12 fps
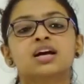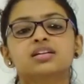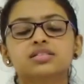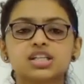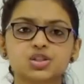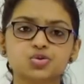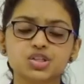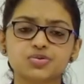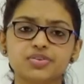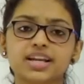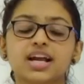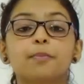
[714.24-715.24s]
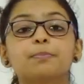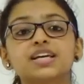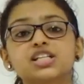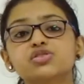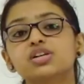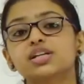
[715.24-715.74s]
This was when a
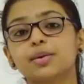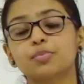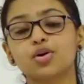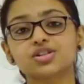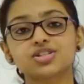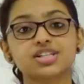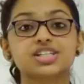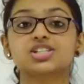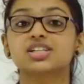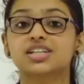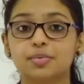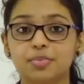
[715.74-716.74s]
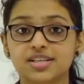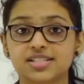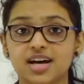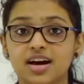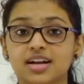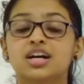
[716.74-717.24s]
peaceful demonstration in a
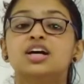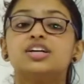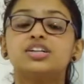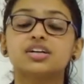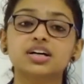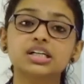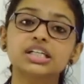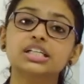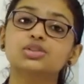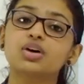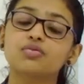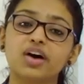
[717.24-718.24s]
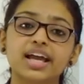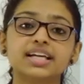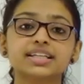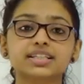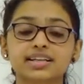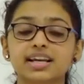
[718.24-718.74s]
bazaar turned into a
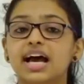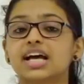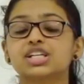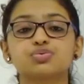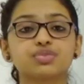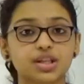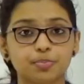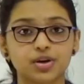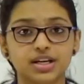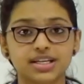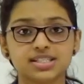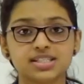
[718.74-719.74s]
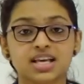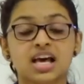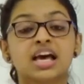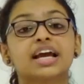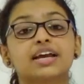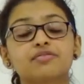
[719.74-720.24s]
violent clash with the police,
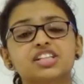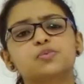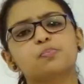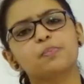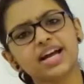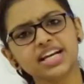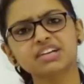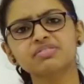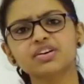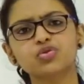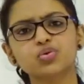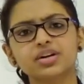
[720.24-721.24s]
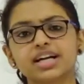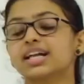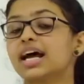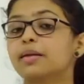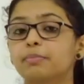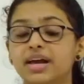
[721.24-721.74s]
in which many were wounded
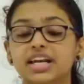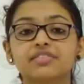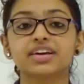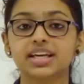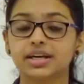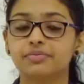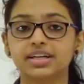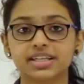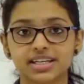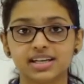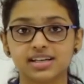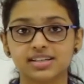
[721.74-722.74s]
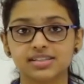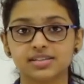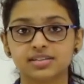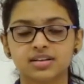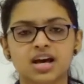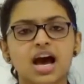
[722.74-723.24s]
and many even killed.
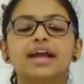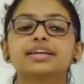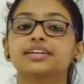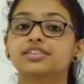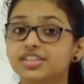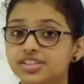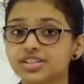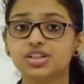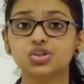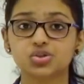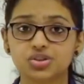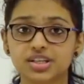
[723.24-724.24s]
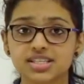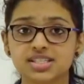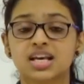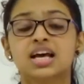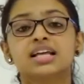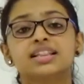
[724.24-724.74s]
And in return to this,
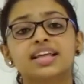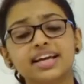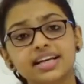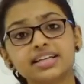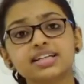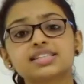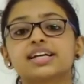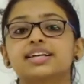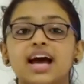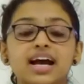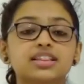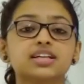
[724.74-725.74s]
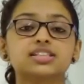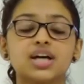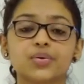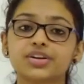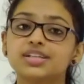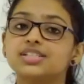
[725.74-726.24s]
the Indians attacked the
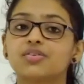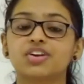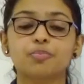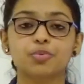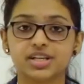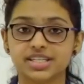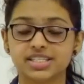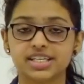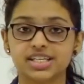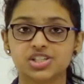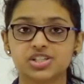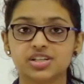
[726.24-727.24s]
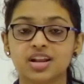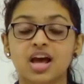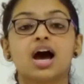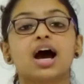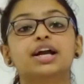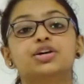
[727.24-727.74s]
Chaura police station
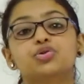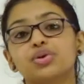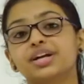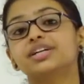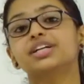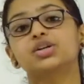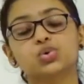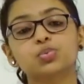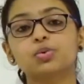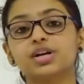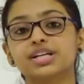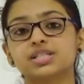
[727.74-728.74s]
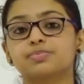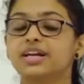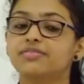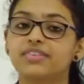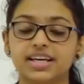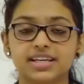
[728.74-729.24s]
and 22
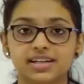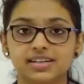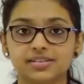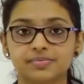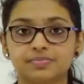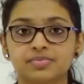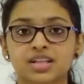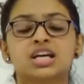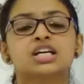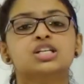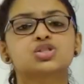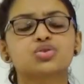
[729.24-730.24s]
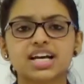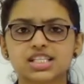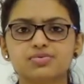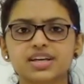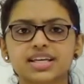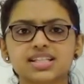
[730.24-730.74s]
policemen were killed. So as
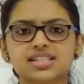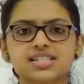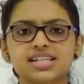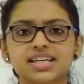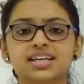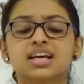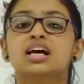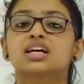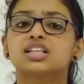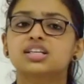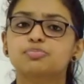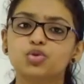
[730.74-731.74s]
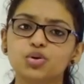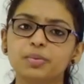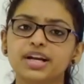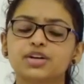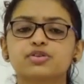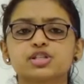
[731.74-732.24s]
we can see, the
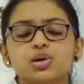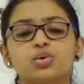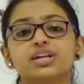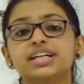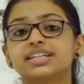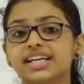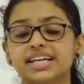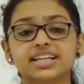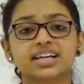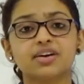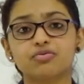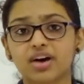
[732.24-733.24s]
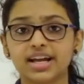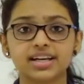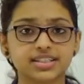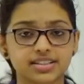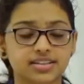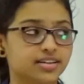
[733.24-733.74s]
movement was slowly taking a
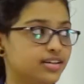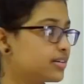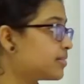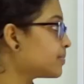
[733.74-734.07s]
violent turn.